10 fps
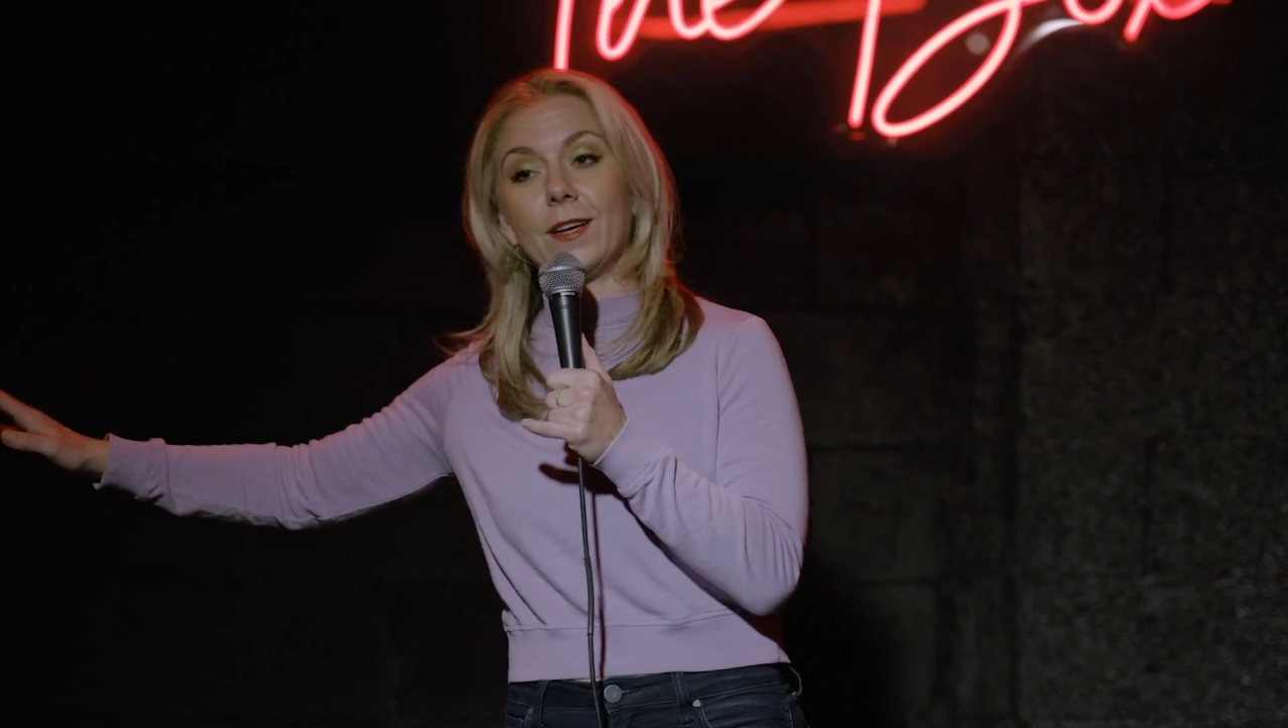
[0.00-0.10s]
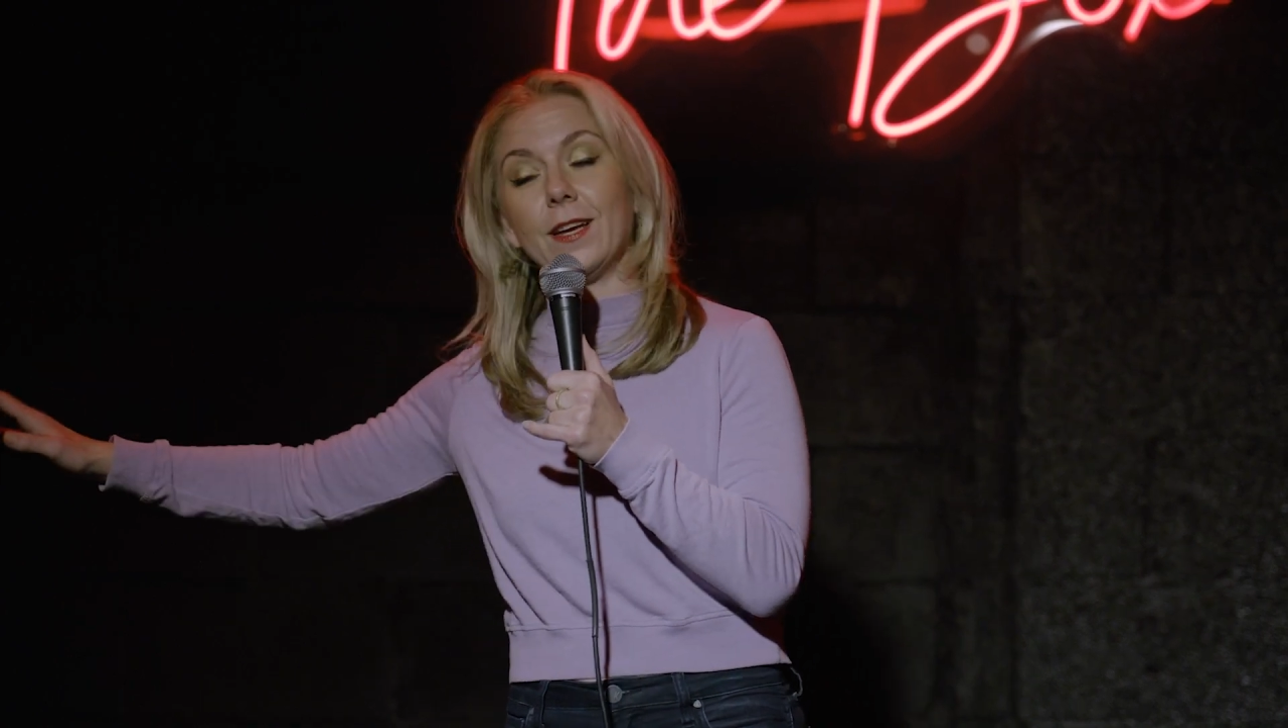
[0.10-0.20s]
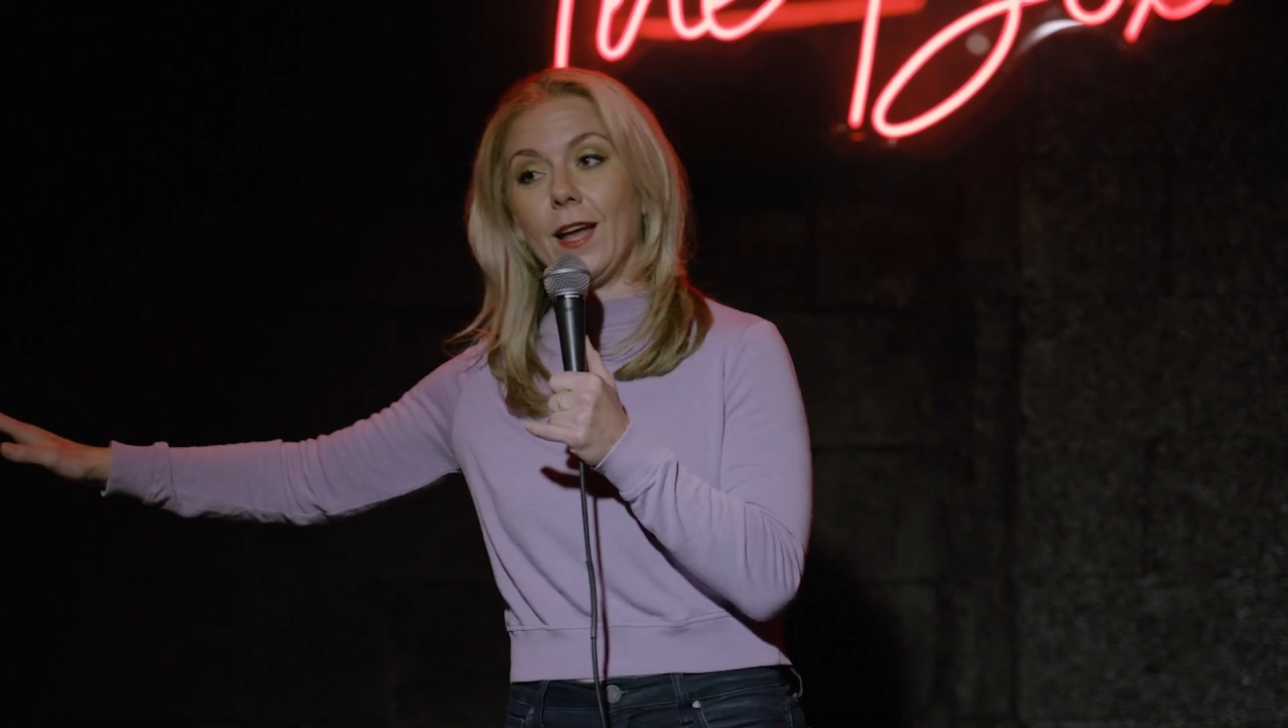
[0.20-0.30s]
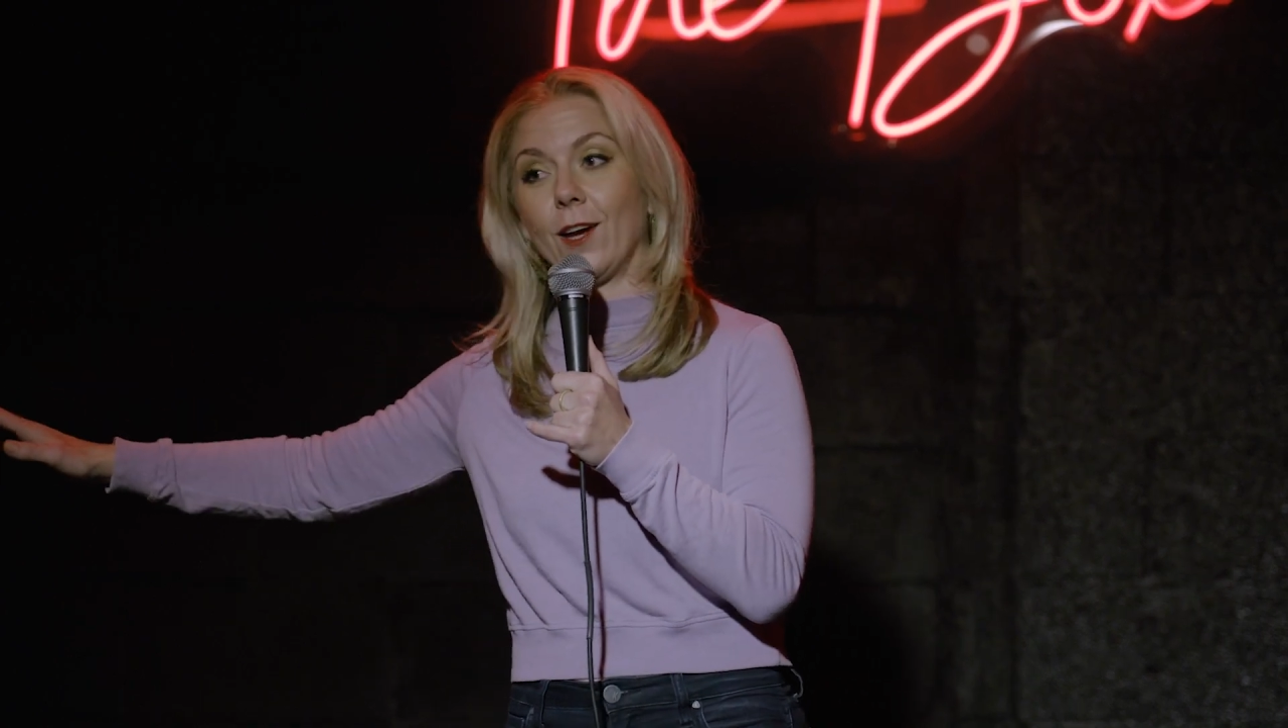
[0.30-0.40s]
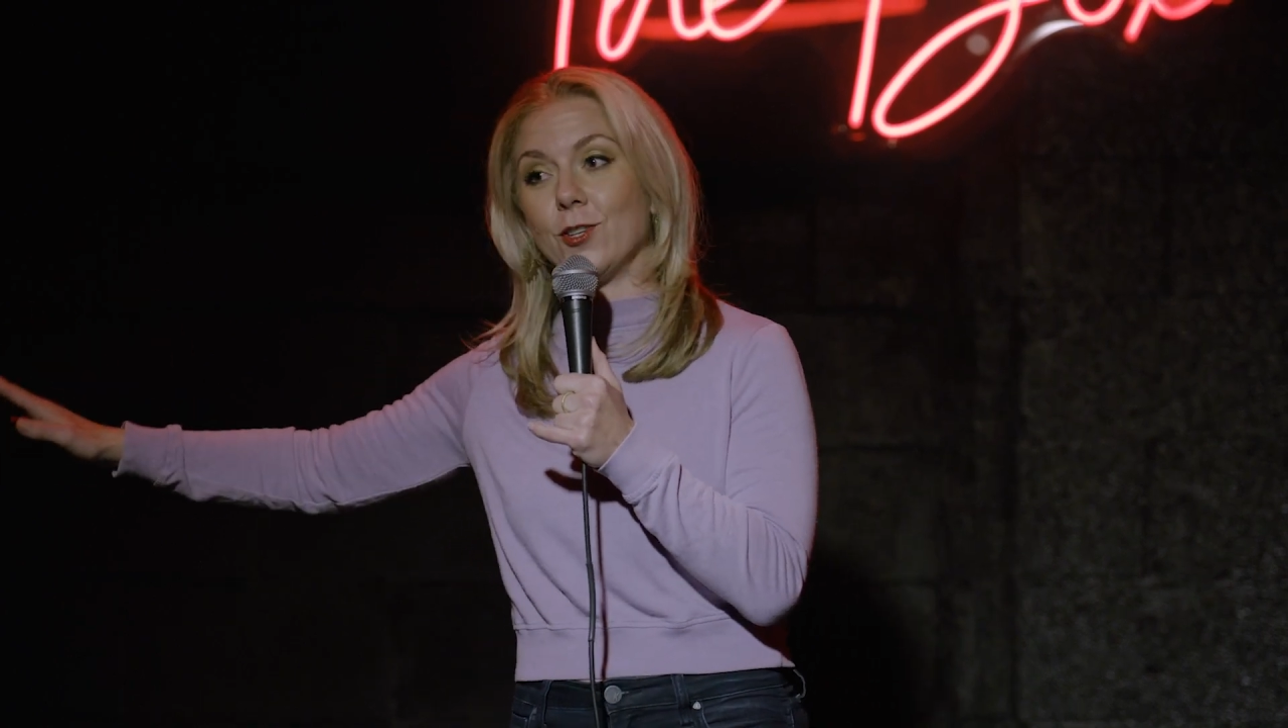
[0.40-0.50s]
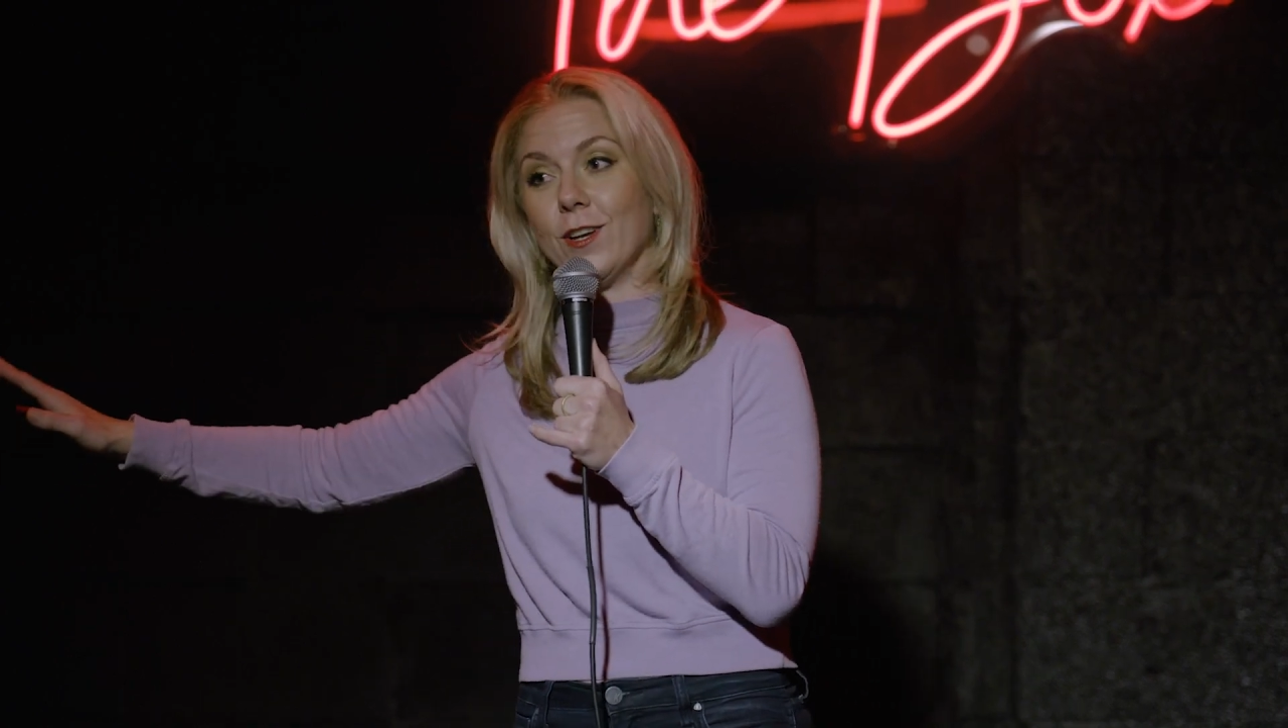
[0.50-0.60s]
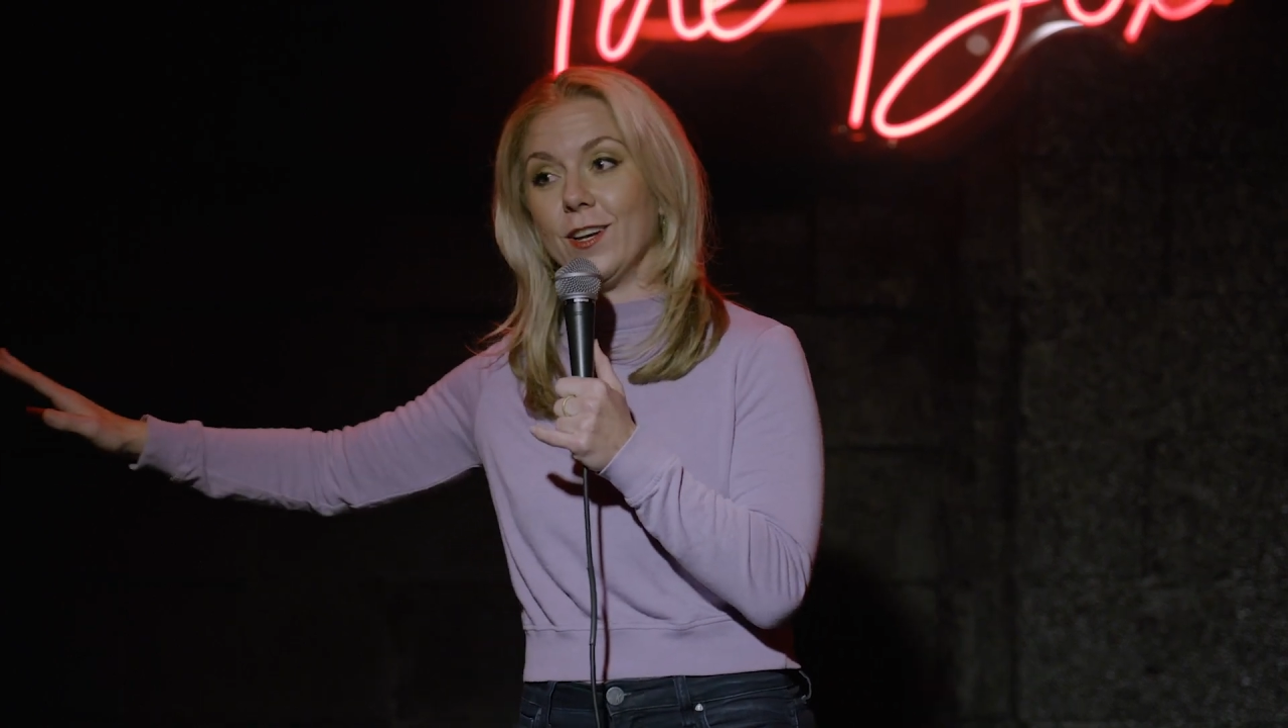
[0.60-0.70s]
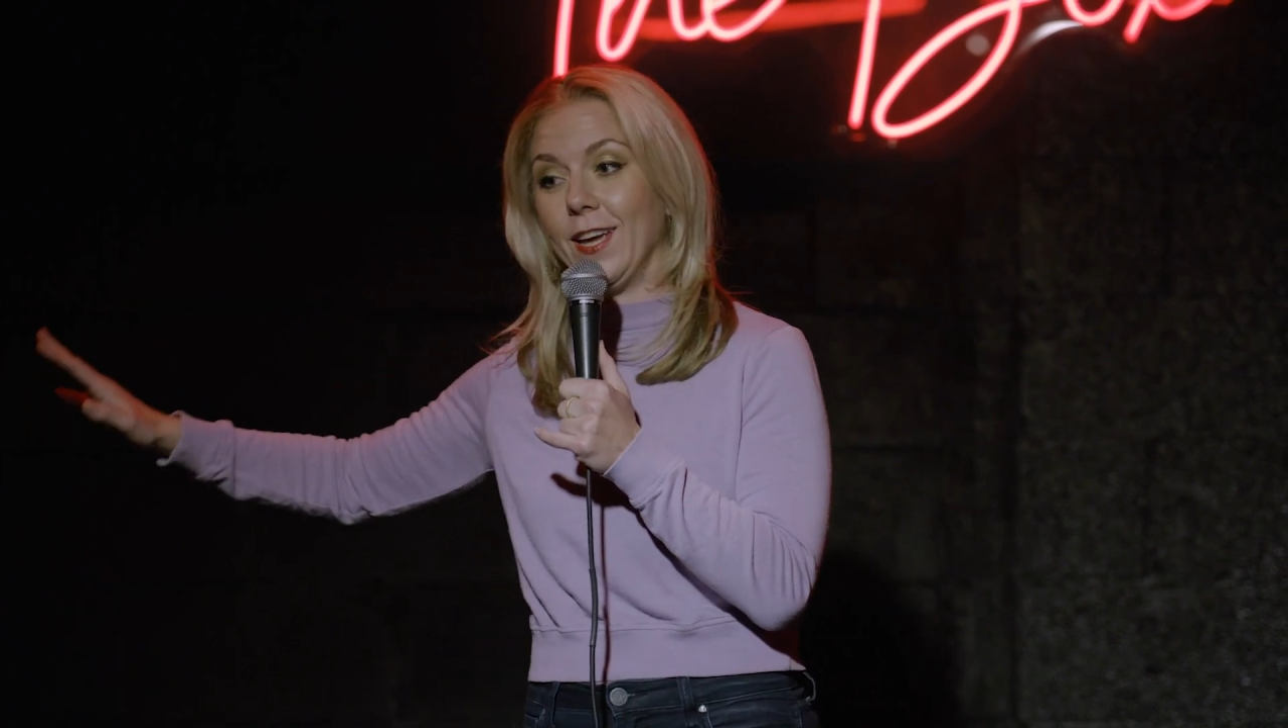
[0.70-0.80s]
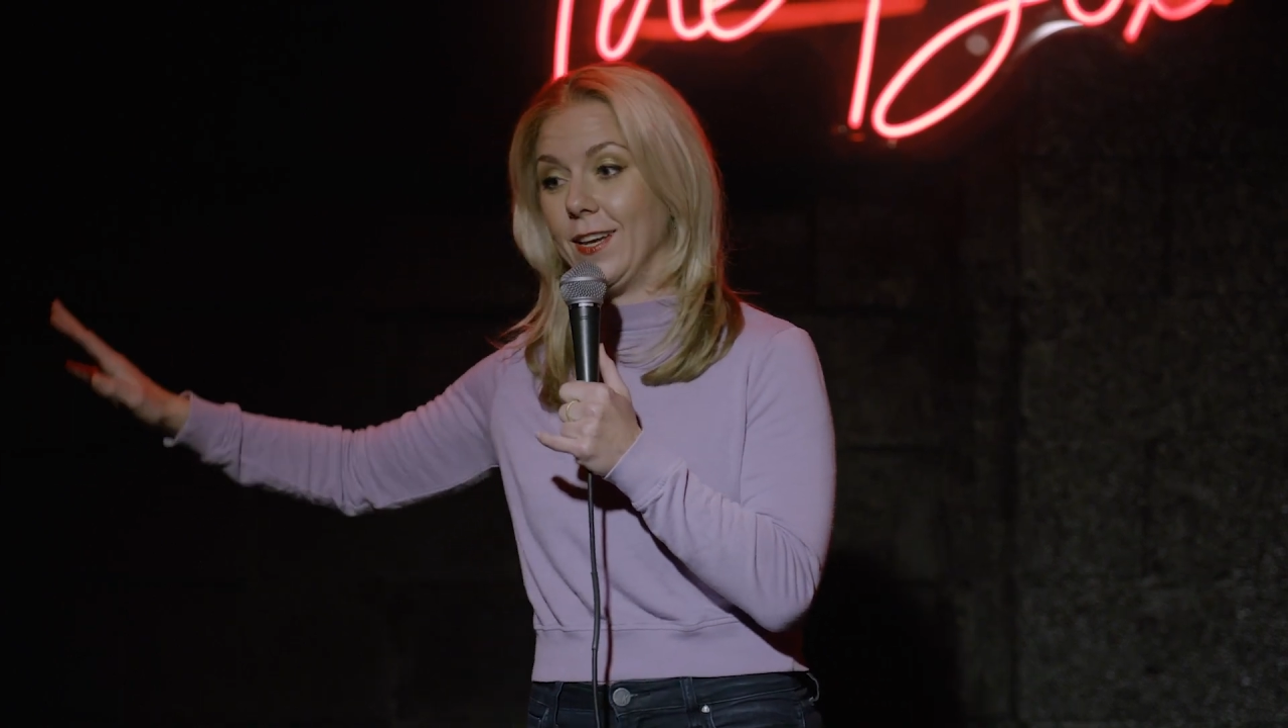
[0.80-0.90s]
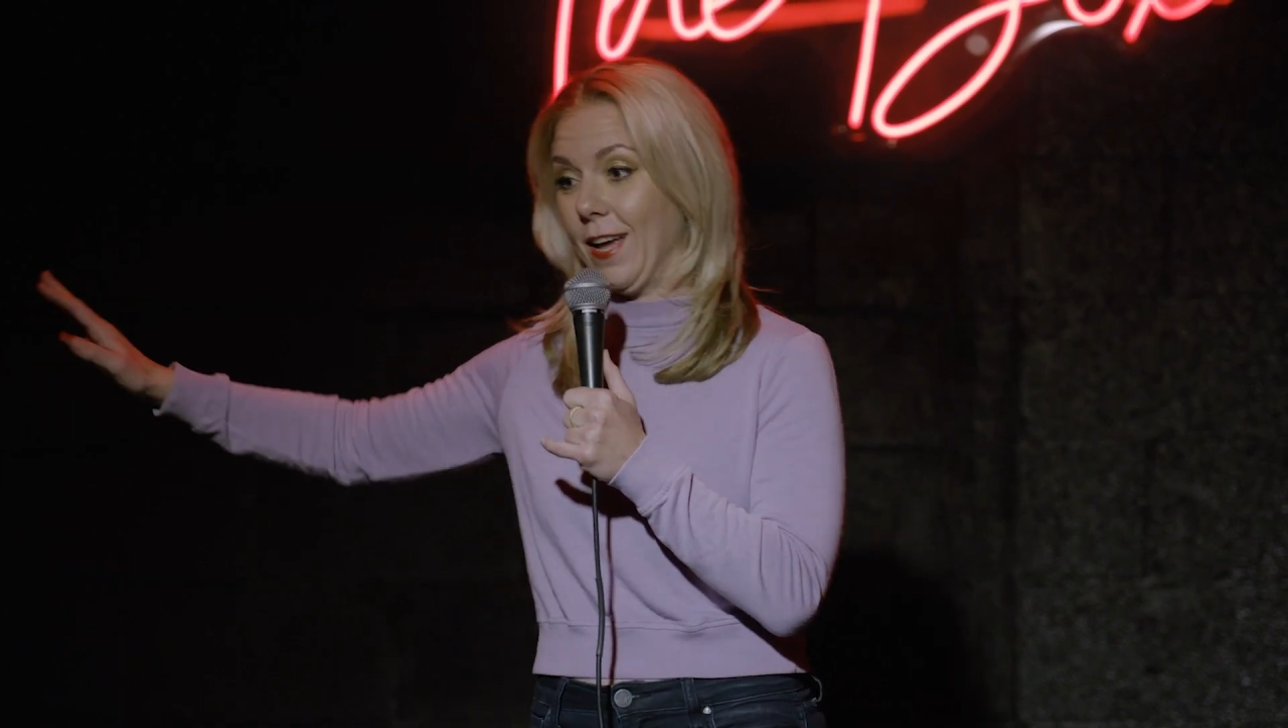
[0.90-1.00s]
connection
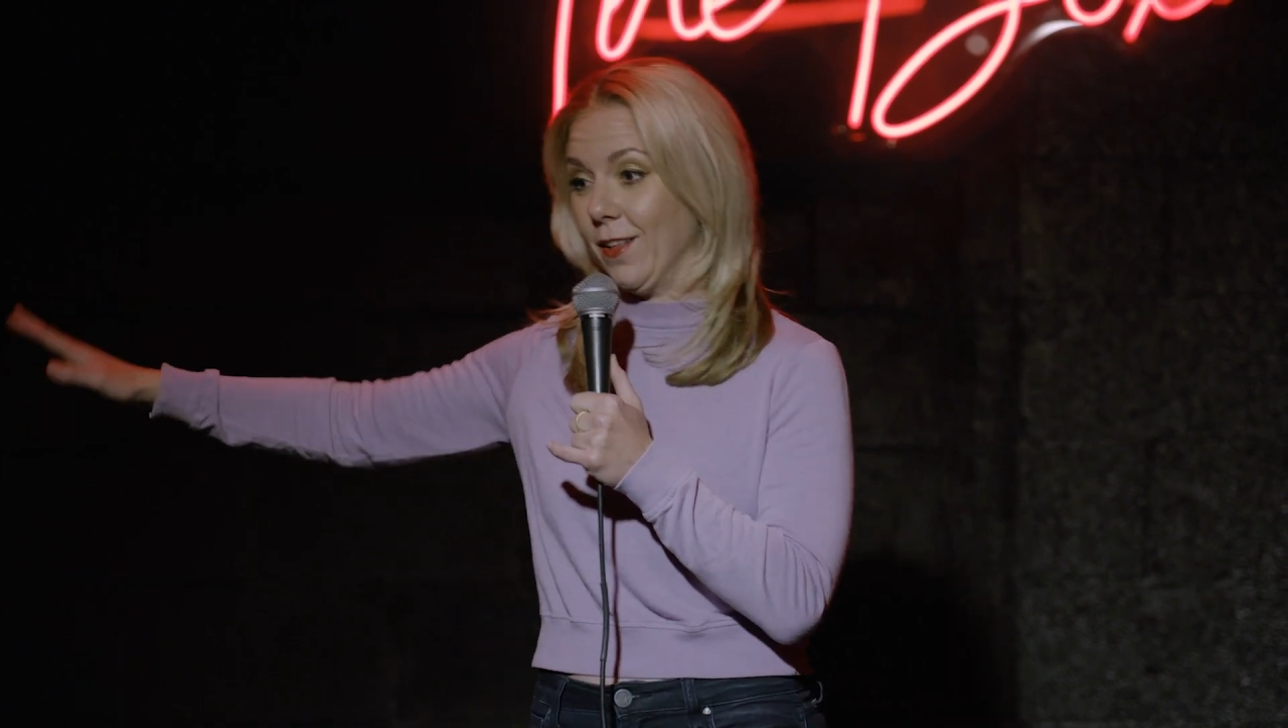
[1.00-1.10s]
in